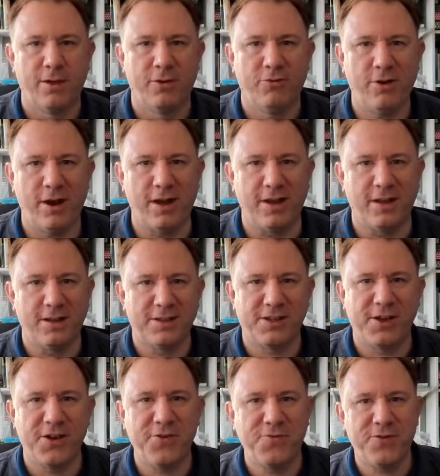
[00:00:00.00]
Right,
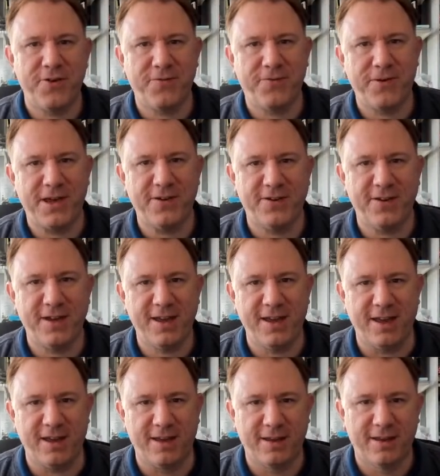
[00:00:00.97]
so what have we got
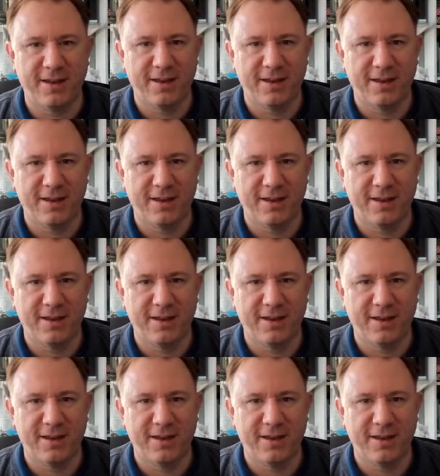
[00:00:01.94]
here?